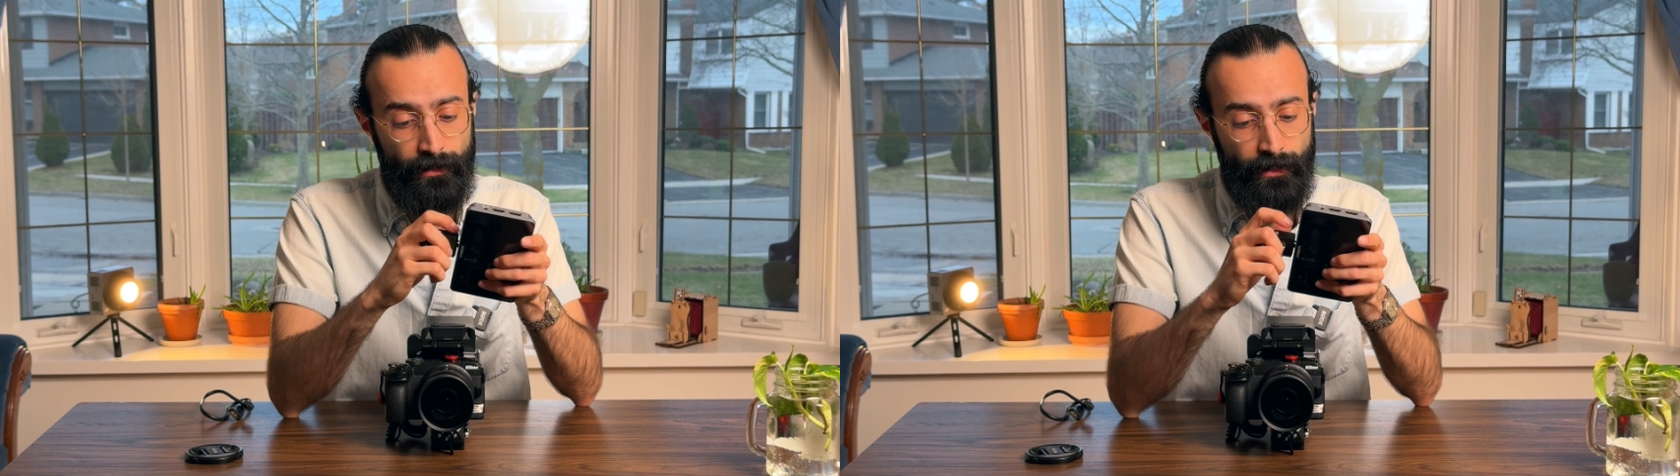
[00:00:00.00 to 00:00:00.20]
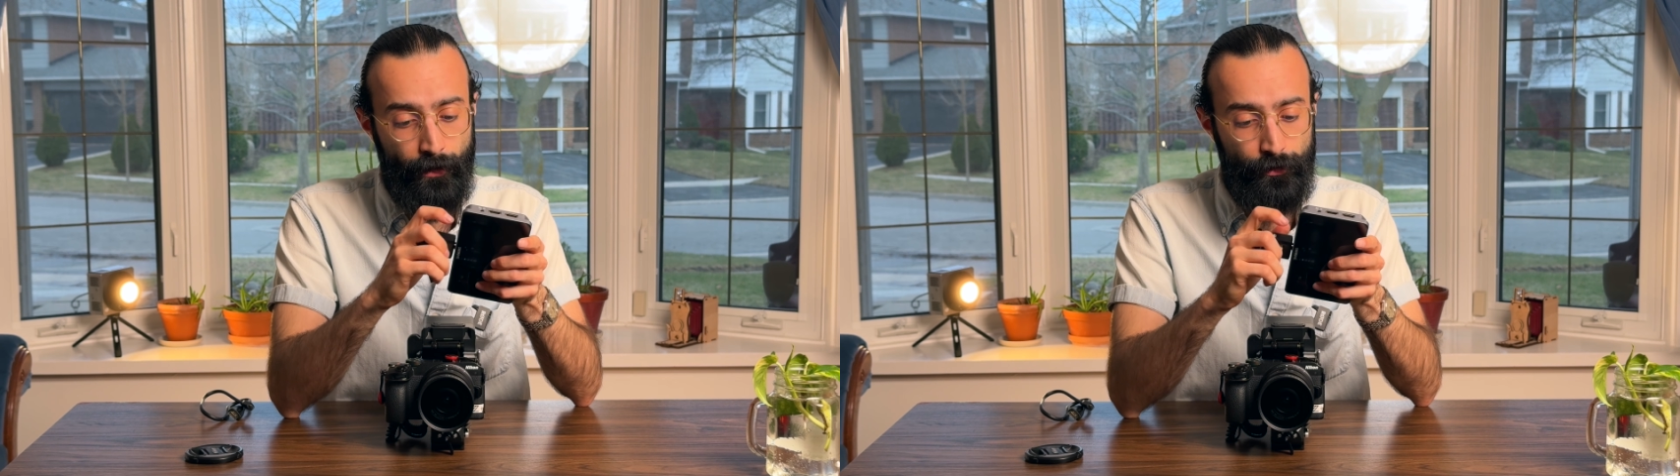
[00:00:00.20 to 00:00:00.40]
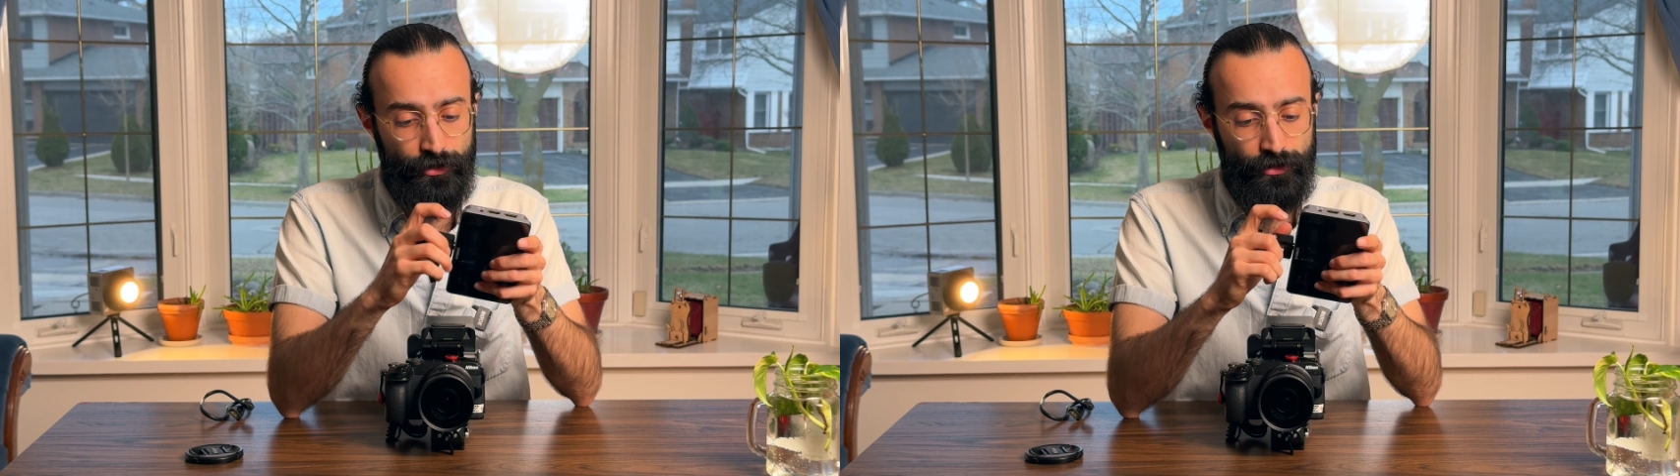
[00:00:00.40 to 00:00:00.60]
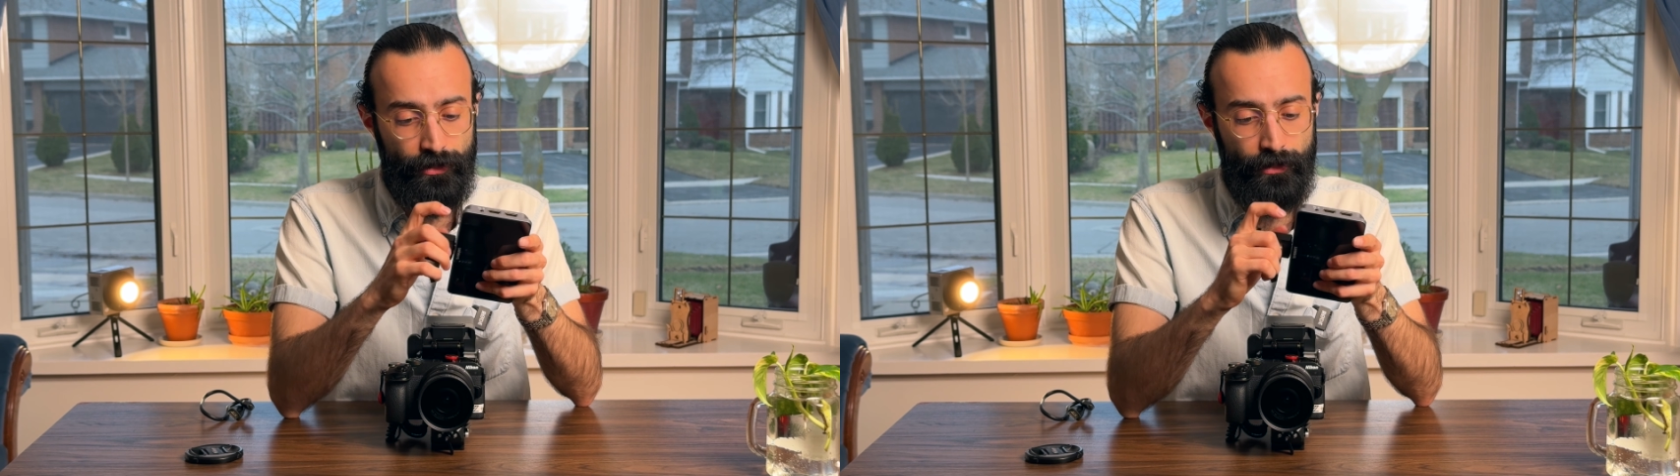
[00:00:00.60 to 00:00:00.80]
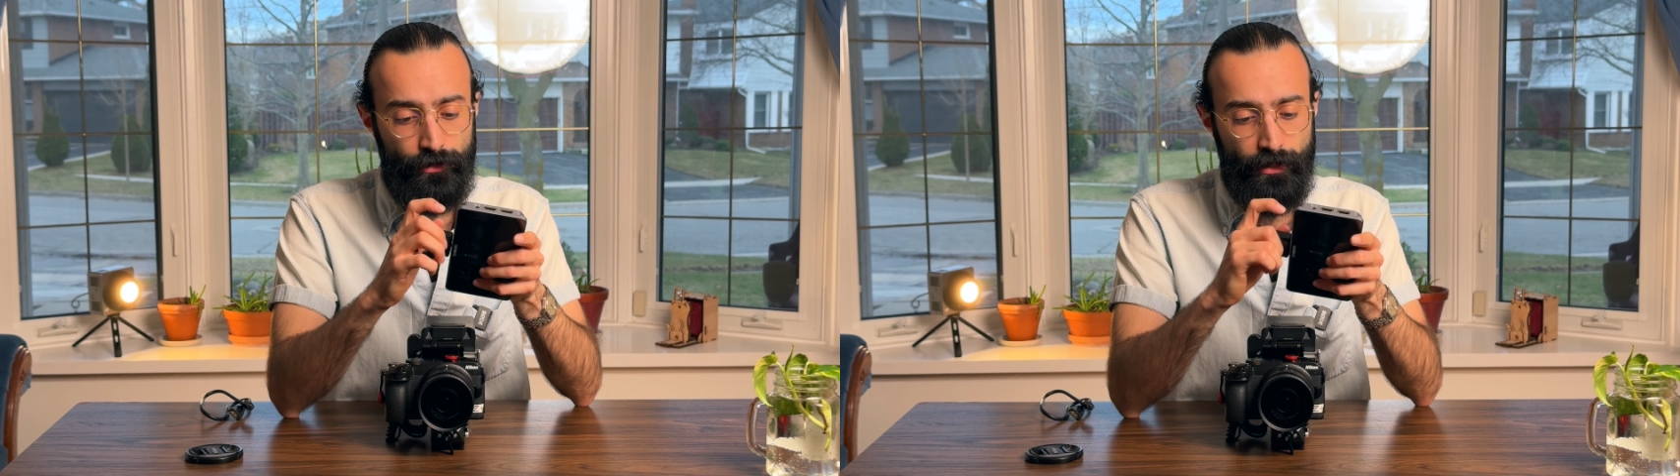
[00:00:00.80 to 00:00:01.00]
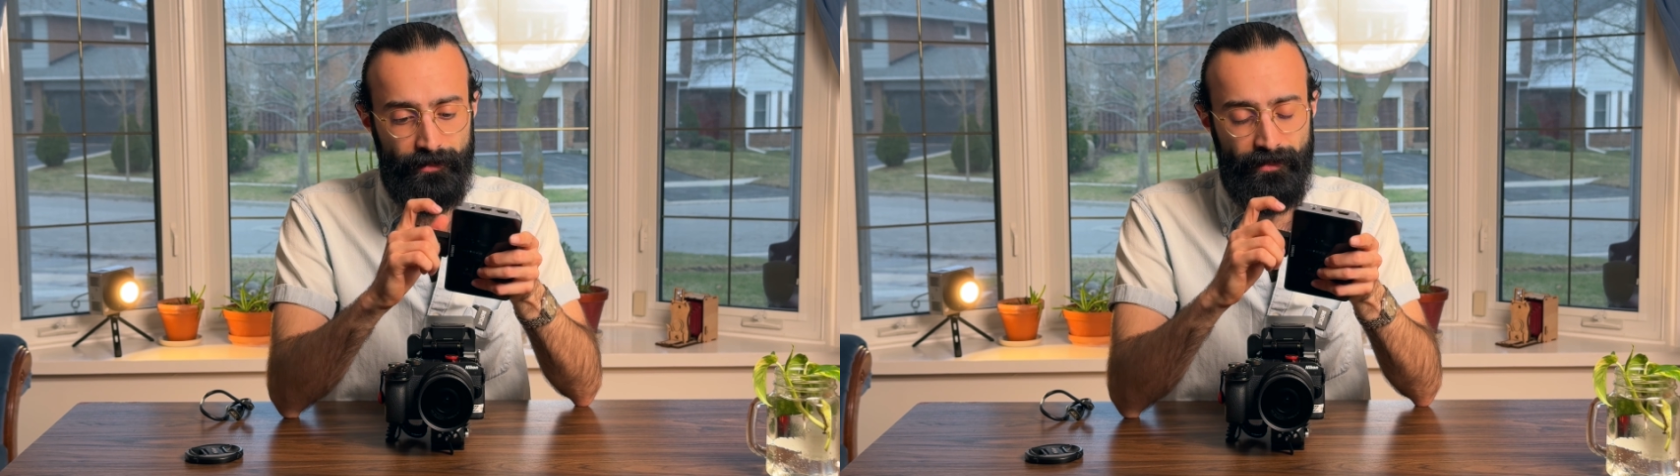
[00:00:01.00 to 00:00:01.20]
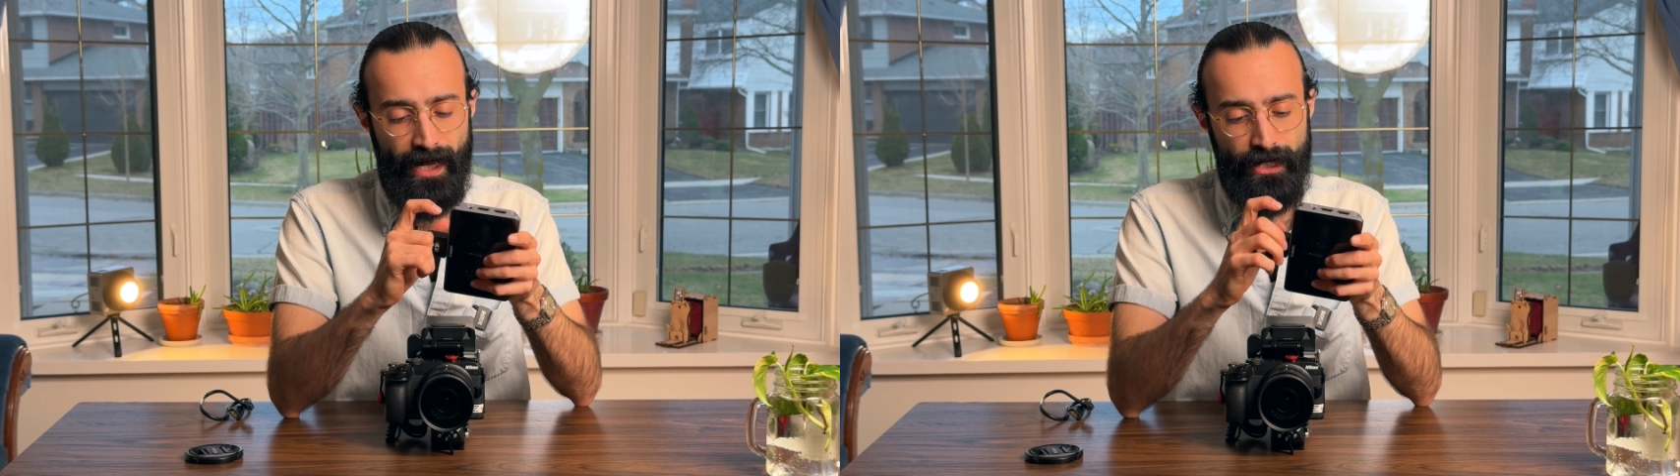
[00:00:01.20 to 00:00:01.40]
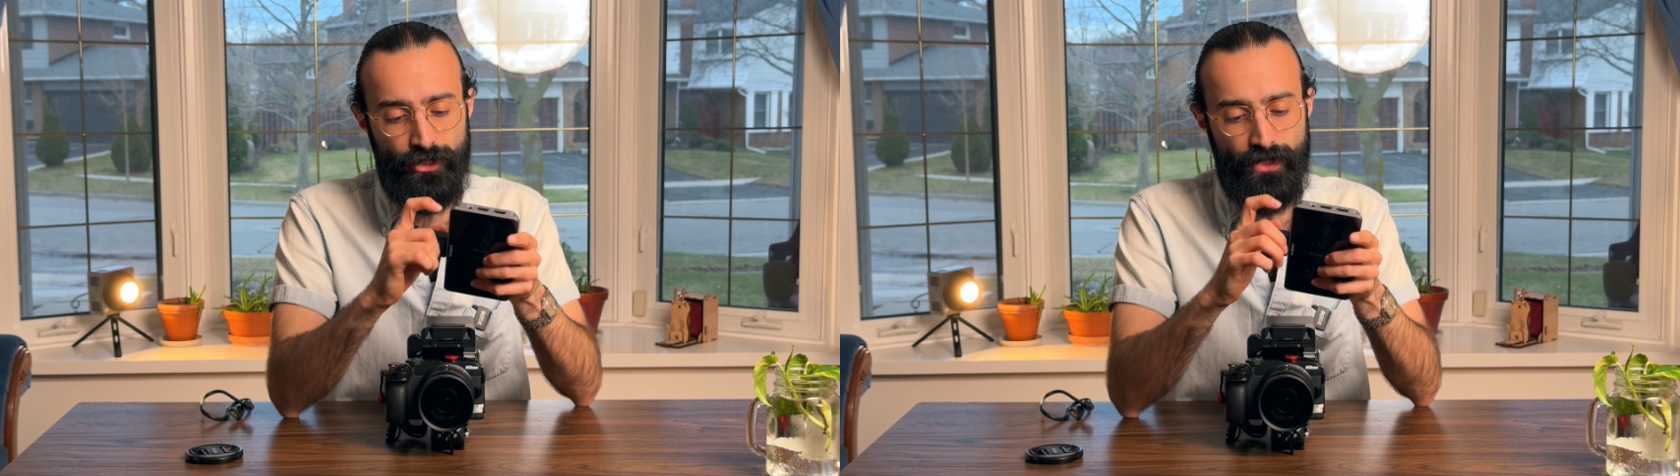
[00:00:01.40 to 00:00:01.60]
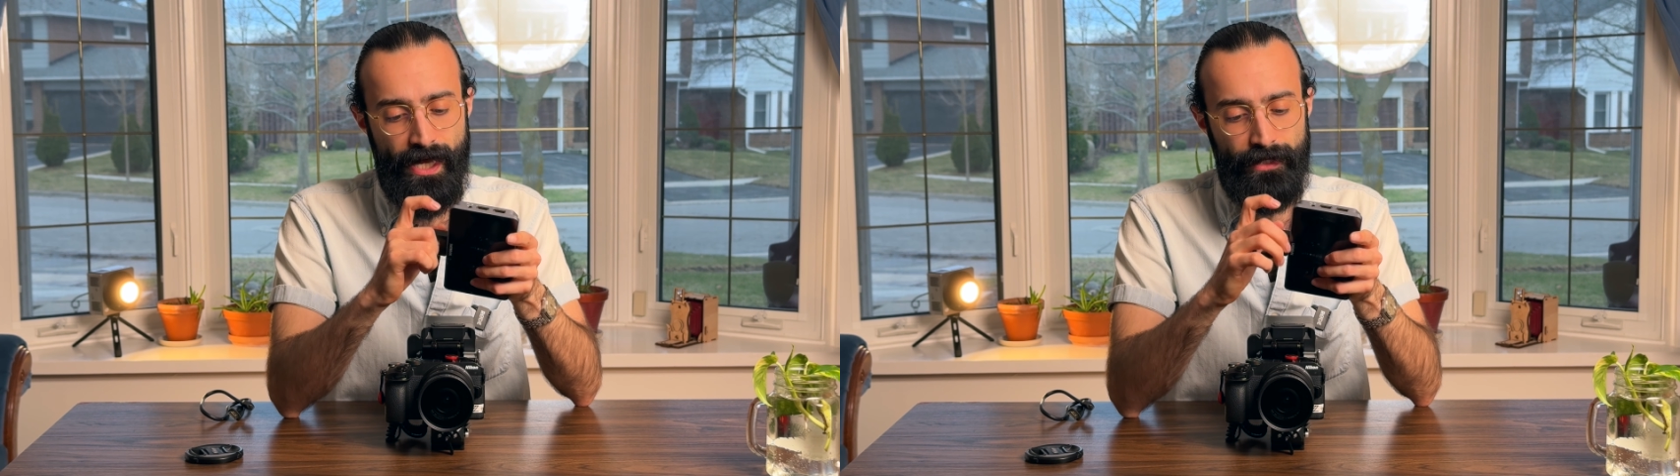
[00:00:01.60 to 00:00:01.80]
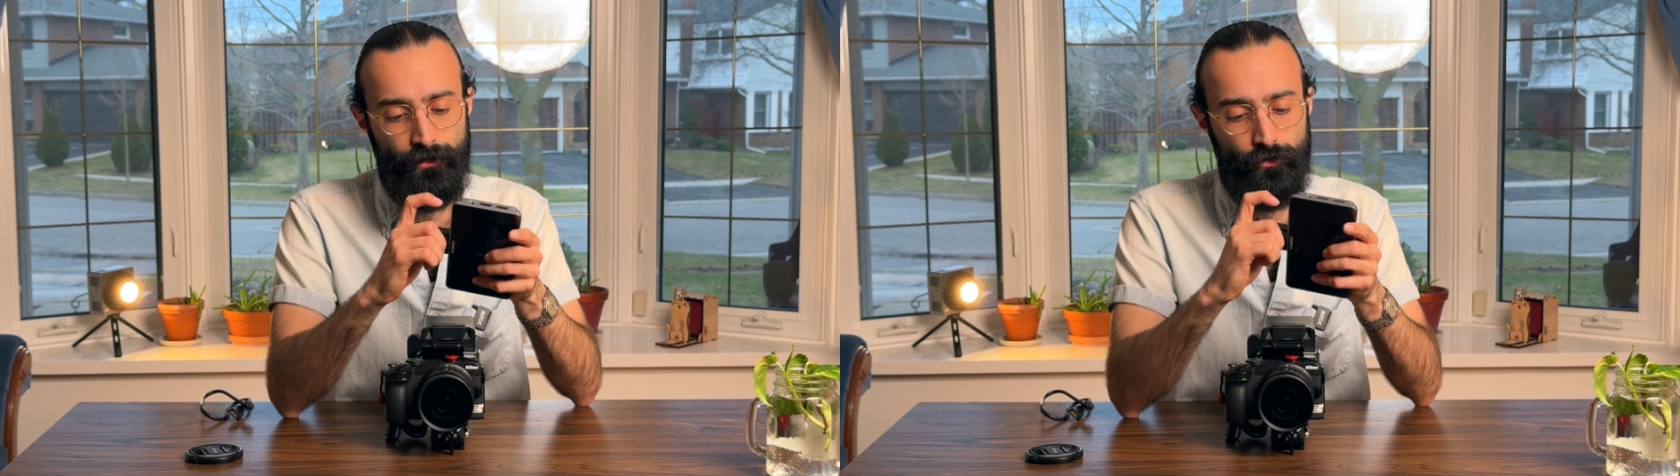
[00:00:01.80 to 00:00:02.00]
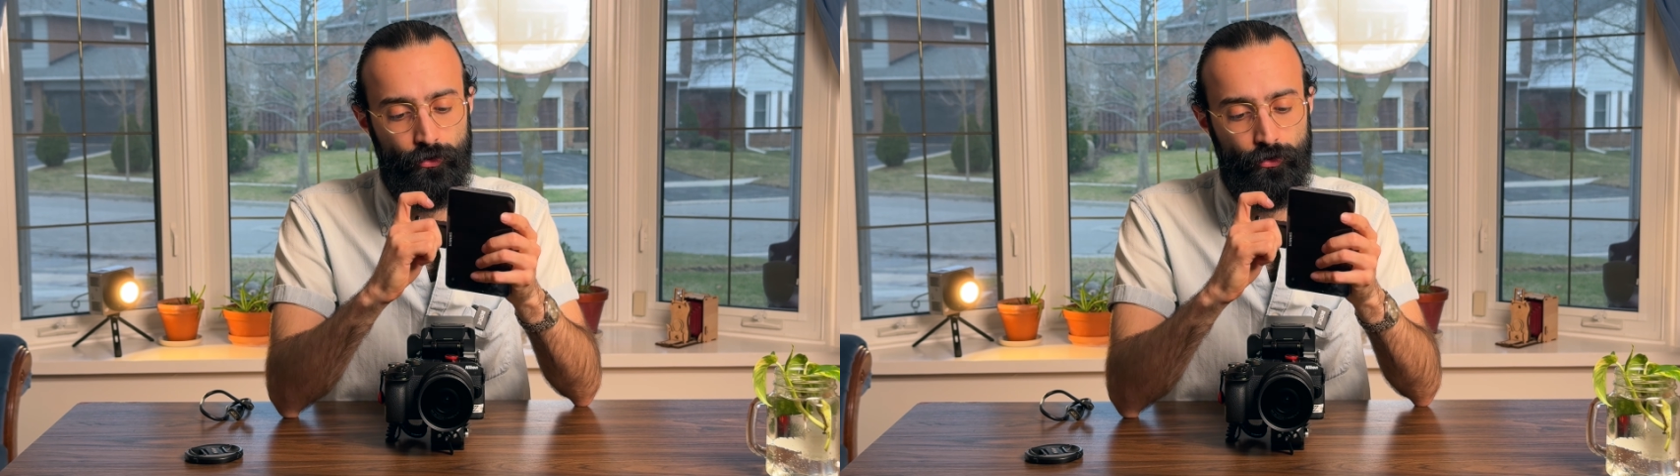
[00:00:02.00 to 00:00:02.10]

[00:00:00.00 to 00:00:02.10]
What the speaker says: and we're just gonna attach that